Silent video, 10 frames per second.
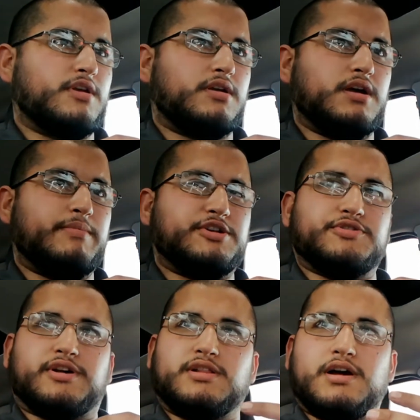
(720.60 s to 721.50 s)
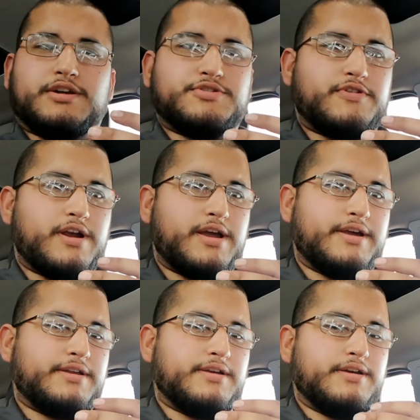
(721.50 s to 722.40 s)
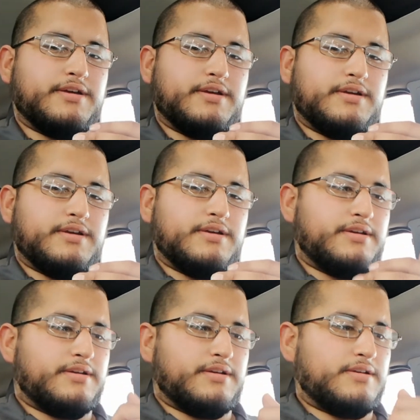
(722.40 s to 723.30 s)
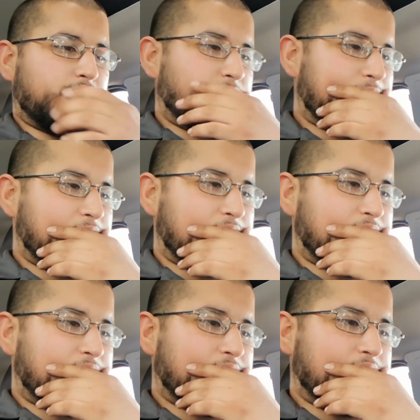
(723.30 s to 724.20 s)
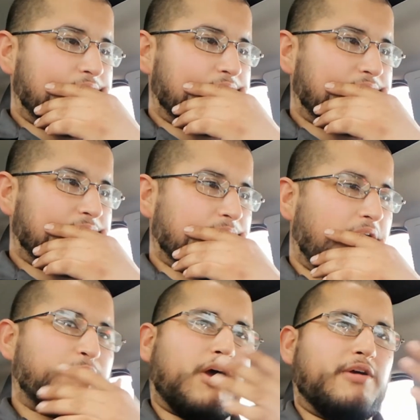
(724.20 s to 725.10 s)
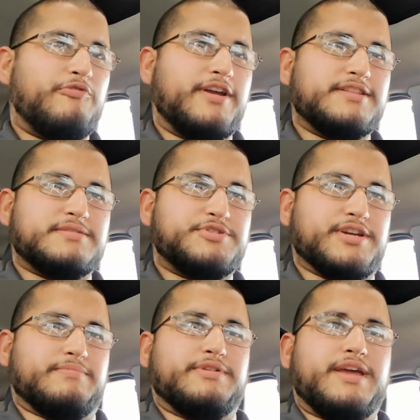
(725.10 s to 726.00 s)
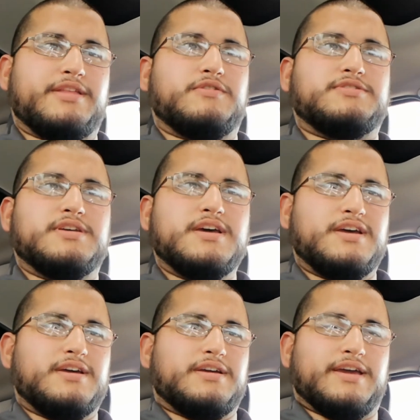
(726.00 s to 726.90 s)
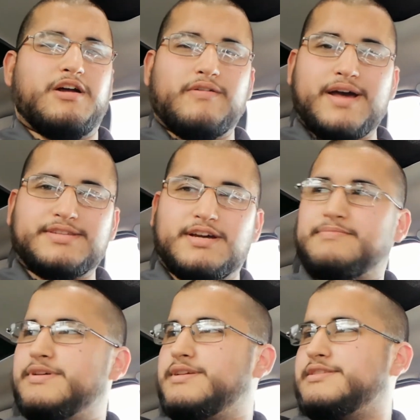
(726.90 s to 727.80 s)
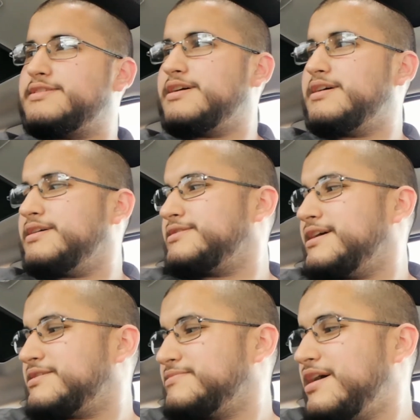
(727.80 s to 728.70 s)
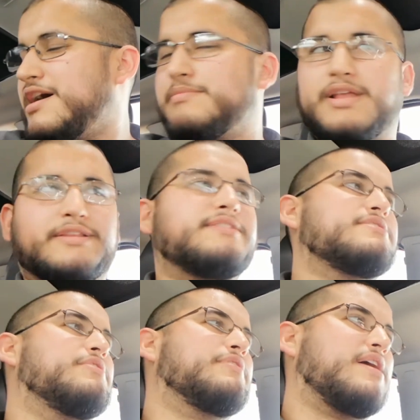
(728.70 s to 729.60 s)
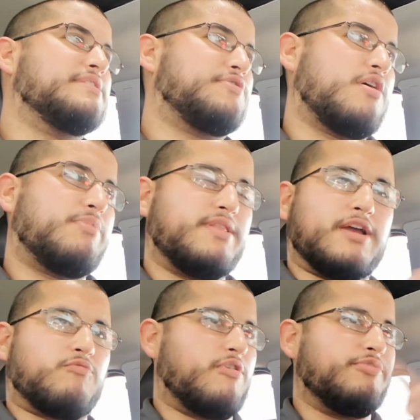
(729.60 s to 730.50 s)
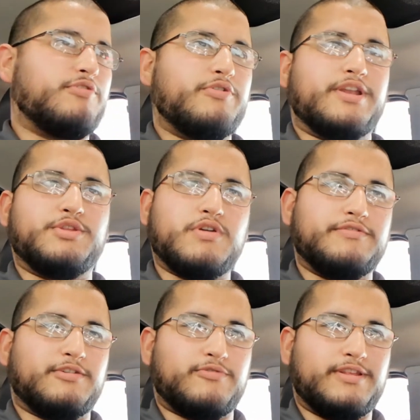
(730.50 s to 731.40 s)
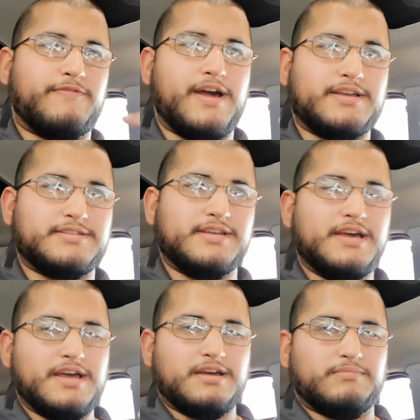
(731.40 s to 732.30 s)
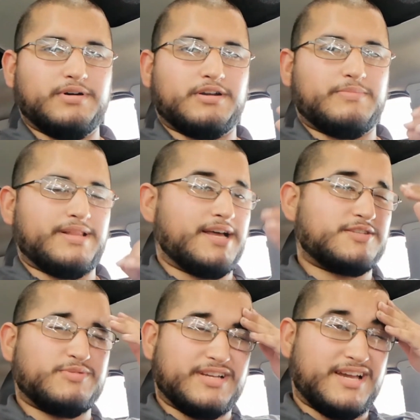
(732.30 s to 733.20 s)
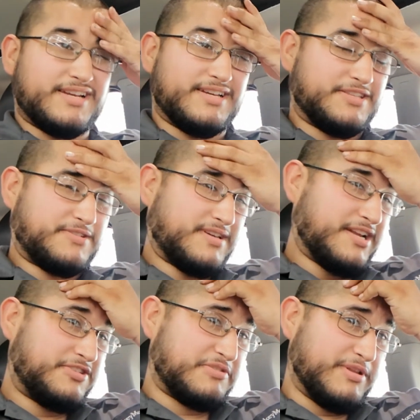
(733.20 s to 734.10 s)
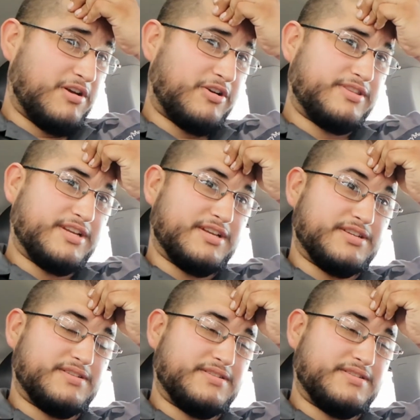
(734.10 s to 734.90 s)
to make sure the clock is right. I'm probably forgetting some shit, but yeah, it all adds up. It takes some time. Like these other guys, they're able to like run through it and do everything really fast. But on my last one, it kind of took me longer than